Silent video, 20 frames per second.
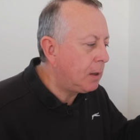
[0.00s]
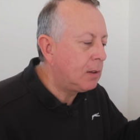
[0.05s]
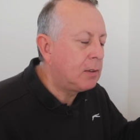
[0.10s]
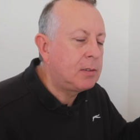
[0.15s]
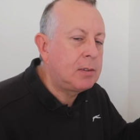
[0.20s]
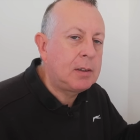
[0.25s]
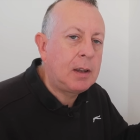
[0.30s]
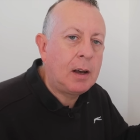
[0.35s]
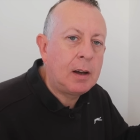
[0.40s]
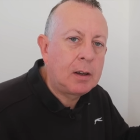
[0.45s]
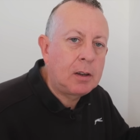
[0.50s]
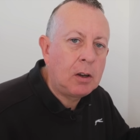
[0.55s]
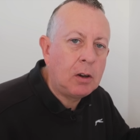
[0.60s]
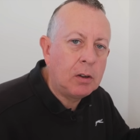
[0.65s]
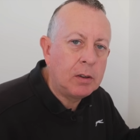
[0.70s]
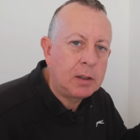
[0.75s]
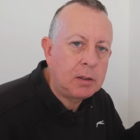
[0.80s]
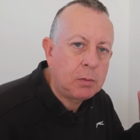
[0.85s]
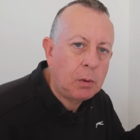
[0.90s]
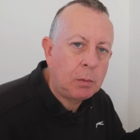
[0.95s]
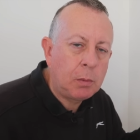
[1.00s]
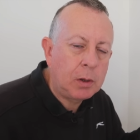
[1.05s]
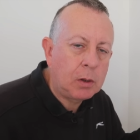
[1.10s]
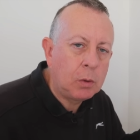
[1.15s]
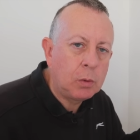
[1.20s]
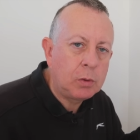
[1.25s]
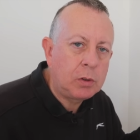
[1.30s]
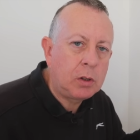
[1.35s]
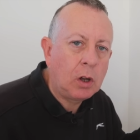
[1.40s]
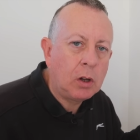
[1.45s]
been stuck on. It's what we
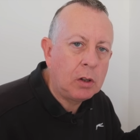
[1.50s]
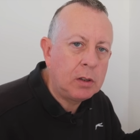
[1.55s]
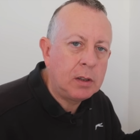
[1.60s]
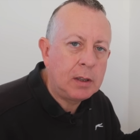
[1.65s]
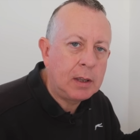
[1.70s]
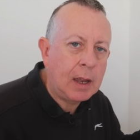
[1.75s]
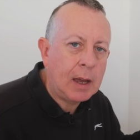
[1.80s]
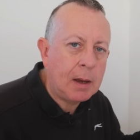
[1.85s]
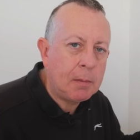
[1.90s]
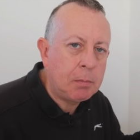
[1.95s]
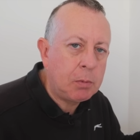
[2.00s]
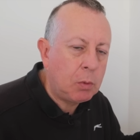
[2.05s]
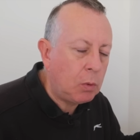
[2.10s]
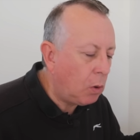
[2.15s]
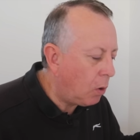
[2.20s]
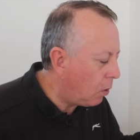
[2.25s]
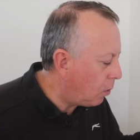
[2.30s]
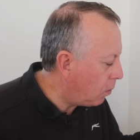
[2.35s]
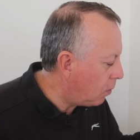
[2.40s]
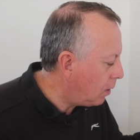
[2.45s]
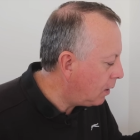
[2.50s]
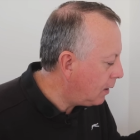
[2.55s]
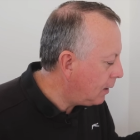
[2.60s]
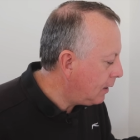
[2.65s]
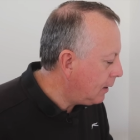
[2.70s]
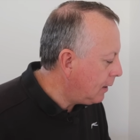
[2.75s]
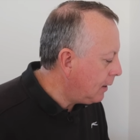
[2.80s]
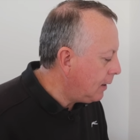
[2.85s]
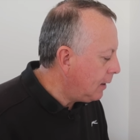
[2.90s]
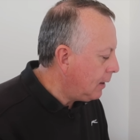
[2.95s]
call dot and dab wall.
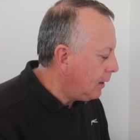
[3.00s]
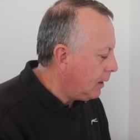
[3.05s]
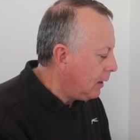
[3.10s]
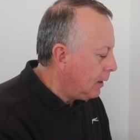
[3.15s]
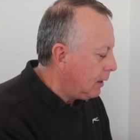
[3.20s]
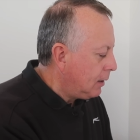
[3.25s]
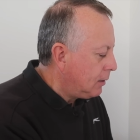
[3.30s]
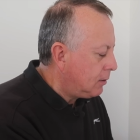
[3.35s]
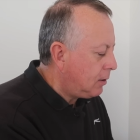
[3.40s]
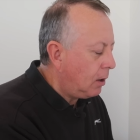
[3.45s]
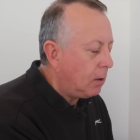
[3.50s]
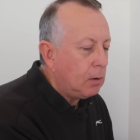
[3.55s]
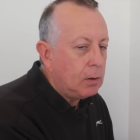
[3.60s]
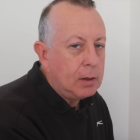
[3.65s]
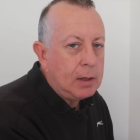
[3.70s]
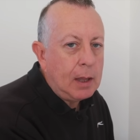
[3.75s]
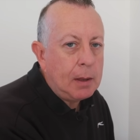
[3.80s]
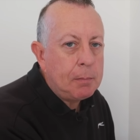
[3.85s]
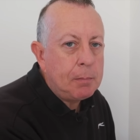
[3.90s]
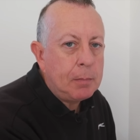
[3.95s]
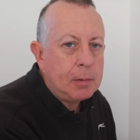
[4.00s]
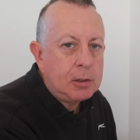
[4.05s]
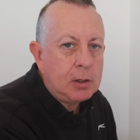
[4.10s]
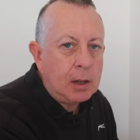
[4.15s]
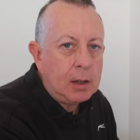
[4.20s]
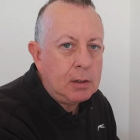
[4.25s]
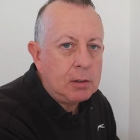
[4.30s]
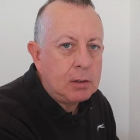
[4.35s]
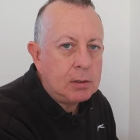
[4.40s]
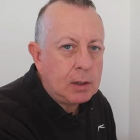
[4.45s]
So that
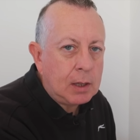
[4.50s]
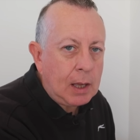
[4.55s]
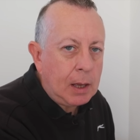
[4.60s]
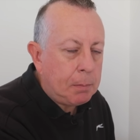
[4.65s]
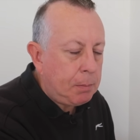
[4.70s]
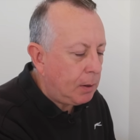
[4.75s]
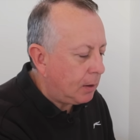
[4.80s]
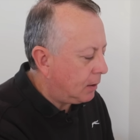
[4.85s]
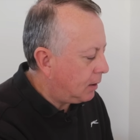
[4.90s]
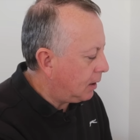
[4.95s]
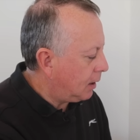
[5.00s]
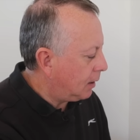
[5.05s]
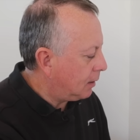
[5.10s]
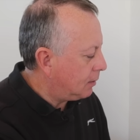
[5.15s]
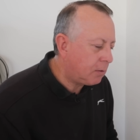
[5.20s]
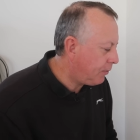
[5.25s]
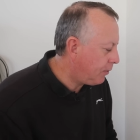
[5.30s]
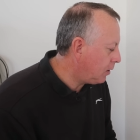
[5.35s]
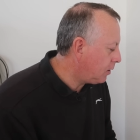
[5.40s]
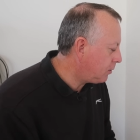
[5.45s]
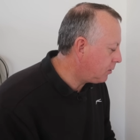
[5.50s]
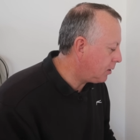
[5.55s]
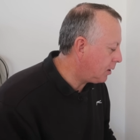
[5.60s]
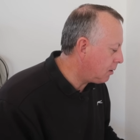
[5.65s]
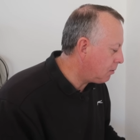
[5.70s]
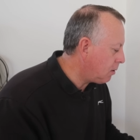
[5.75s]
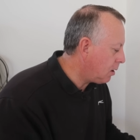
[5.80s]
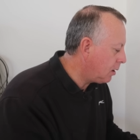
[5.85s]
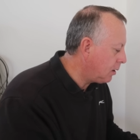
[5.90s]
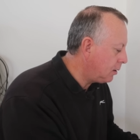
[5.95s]
changes a couple of things.
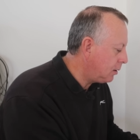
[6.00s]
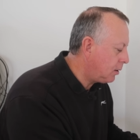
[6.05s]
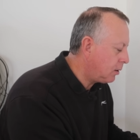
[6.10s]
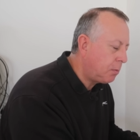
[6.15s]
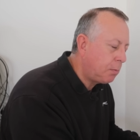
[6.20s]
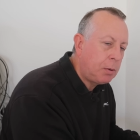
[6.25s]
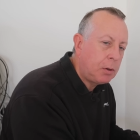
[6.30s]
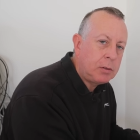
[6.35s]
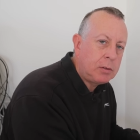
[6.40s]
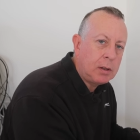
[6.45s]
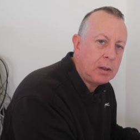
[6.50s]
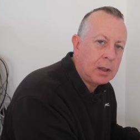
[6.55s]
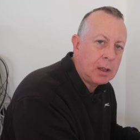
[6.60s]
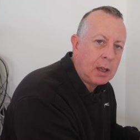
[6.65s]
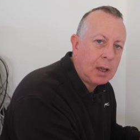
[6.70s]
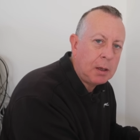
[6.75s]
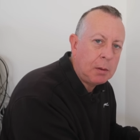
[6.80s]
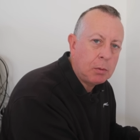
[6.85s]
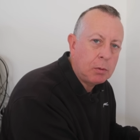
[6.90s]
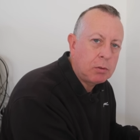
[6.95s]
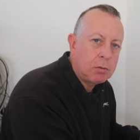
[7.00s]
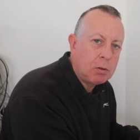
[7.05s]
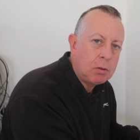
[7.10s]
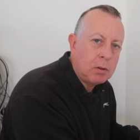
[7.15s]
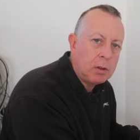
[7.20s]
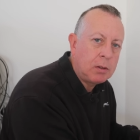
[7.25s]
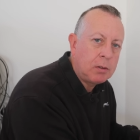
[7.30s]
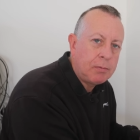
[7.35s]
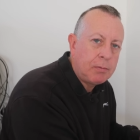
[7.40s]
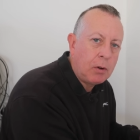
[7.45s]
Firstly, rather than just pushing the cable
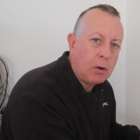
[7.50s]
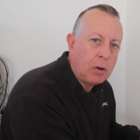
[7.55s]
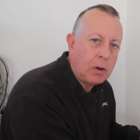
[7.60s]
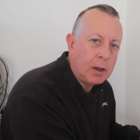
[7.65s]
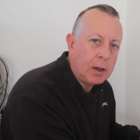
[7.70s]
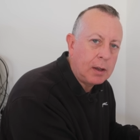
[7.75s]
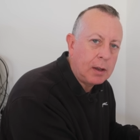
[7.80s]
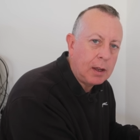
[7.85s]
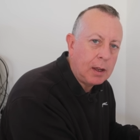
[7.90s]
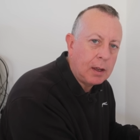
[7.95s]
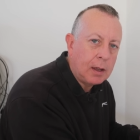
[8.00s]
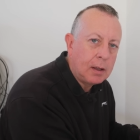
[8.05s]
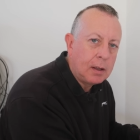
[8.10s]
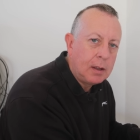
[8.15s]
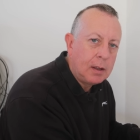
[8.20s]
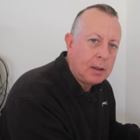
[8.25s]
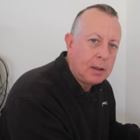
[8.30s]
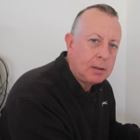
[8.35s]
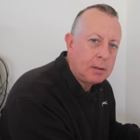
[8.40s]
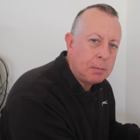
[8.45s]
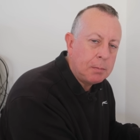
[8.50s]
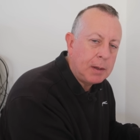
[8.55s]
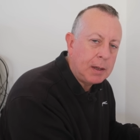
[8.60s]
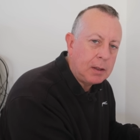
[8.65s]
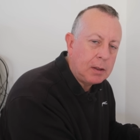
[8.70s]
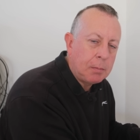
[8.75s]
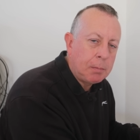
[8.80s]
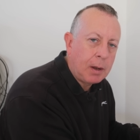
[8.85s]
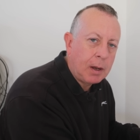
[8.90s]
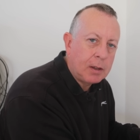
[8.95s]
through this void here to
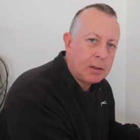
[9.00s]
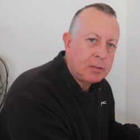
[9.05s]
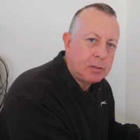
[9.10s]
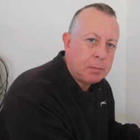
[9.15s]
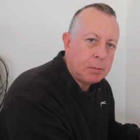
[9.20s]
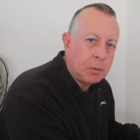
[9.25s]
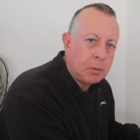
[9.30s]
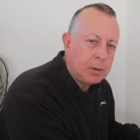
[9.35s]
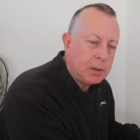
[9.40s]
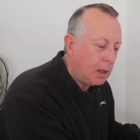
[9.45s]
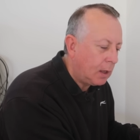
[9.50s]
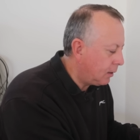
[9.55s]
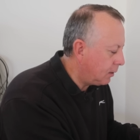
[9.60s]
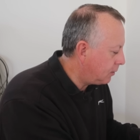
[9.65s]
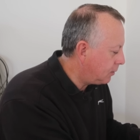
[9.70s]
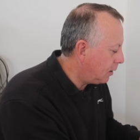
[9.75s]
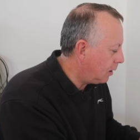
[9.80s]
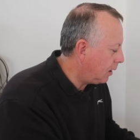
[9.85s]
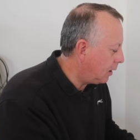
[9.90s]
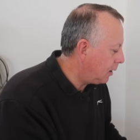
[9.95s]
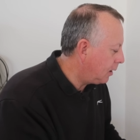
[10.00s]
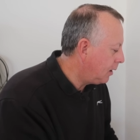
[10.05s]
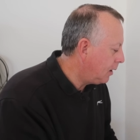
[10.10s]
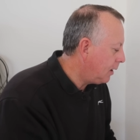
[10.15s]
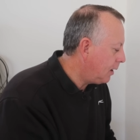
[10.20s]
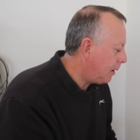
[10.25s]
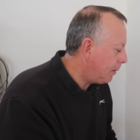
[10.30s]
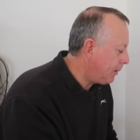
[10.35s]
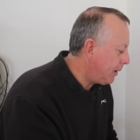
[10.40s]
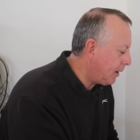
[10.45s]
meet the plasterboard the other side,
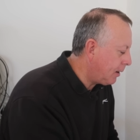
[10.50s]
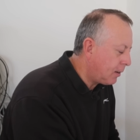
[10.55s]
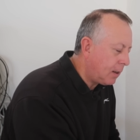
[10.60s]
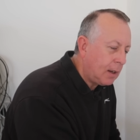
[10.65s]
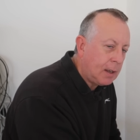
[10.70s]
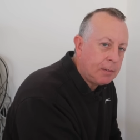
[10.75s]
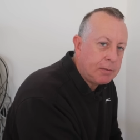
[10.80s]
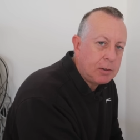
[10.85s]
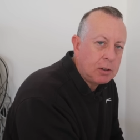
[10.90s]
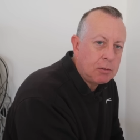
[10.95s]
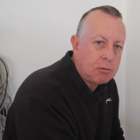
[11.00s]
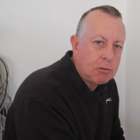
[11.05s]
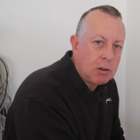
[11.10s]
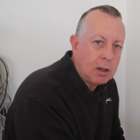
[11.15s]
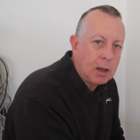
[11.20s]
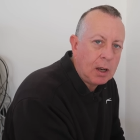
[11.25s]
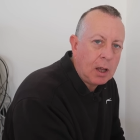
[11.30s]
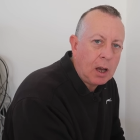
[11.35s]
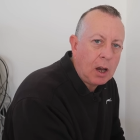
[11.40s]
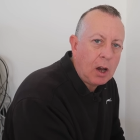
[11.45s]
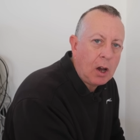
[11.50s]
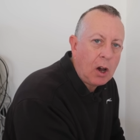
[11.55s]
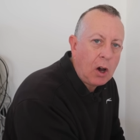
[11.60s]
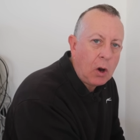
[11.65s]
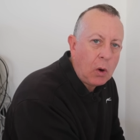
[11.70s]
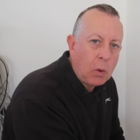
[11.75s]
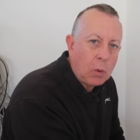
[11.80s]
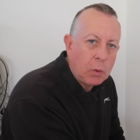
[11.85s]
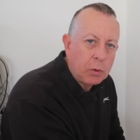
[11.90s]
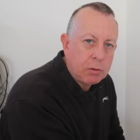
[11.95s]
I'm now going to have to drill a
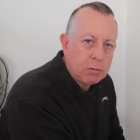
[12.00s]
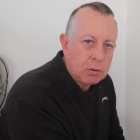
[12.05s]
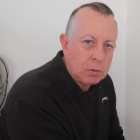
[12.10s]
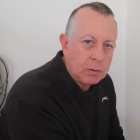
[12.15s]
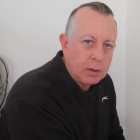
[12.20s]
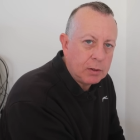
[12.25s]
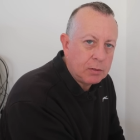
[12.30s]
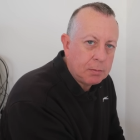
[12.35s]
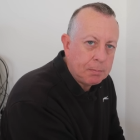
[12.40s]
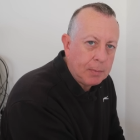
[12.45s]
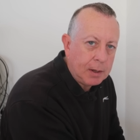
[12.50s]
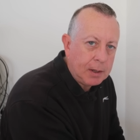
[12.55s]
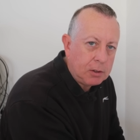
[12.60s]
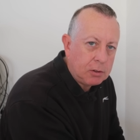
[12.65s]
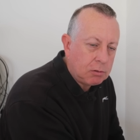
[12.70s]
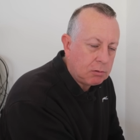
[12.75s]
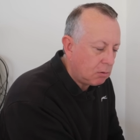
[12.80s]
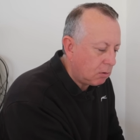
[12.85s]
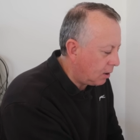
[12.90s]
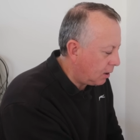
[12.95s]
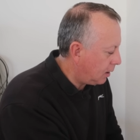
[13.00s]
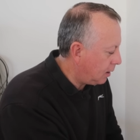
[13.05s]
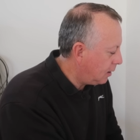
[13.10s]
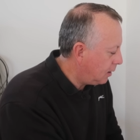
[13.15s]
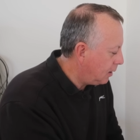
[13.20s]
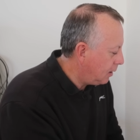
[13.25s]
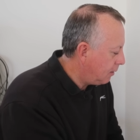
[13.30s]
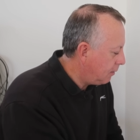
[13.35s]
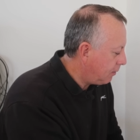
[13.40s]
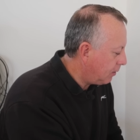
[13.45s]
hole through this masonry
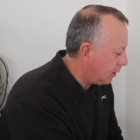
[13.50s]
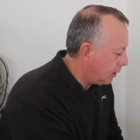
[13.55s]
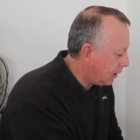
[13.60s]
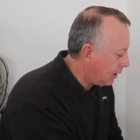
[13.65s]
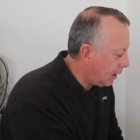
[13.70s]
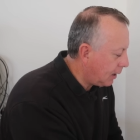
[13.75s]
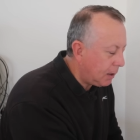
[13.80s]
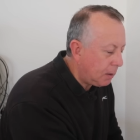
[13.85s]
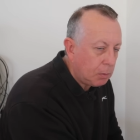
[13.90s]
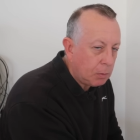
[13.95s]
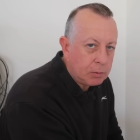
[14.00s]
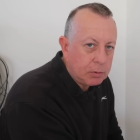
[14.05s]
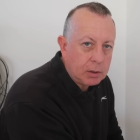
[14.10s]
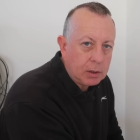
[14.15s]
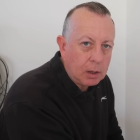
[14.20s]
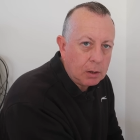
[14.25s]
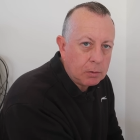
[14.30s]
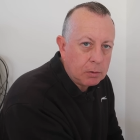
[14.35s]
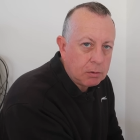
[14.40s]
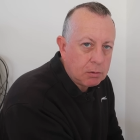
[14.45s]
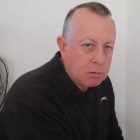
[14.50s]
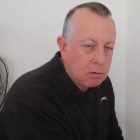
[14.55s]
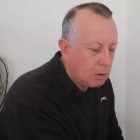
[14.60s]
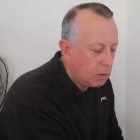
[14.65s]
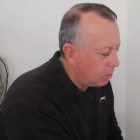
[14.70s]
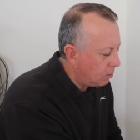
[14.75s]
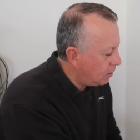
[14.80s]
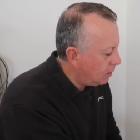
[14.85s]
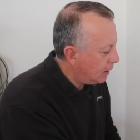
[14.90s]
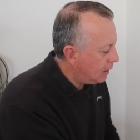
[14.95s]
for the cable to go
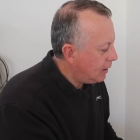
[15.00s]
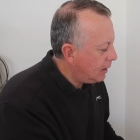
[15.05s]
through.